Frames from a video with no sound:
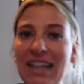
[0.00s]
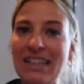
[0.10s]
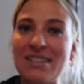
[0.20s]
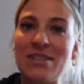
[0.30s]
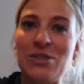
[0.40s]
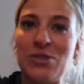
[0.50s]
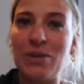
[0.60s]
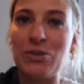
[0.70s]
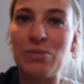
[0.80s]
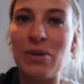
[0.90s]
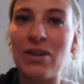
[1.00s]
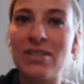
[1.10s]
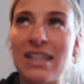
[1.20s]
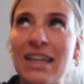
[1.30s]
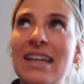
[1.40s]
linked in the description
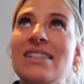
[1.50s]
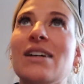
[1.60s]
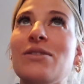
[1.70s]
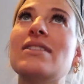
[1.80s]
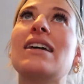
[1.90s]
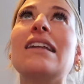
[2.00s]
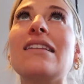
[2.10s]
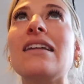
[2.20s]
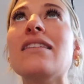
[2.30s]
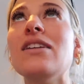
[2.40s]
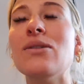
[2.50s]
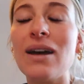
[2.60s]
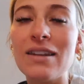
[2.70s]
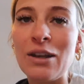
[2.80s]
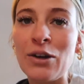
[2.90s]
box in case there is anything that you
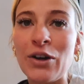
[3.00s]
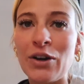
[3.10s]
like the look